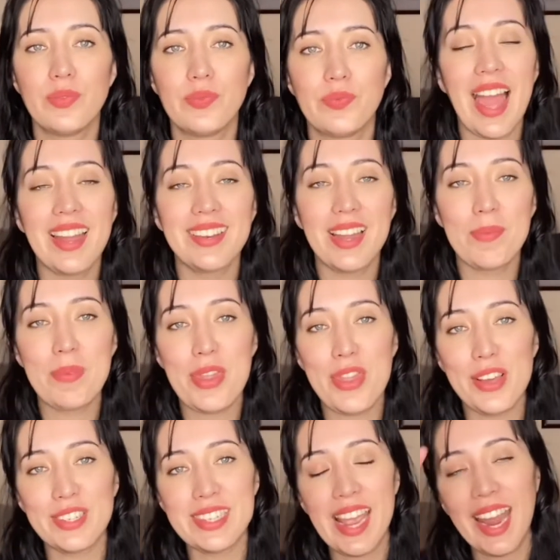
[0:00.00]
At number
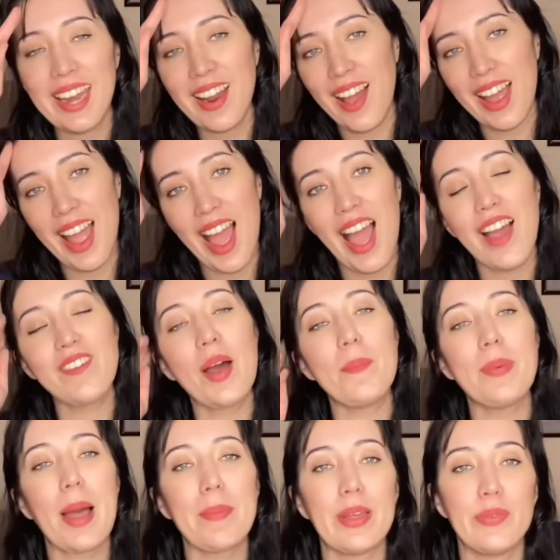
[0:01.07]
13, I have
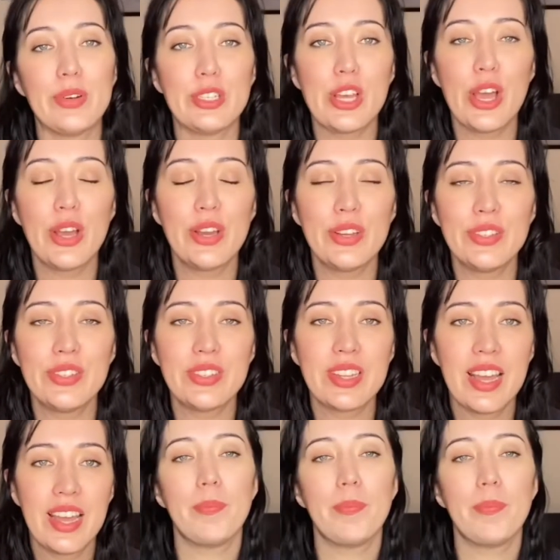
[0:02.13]
Batman Returns.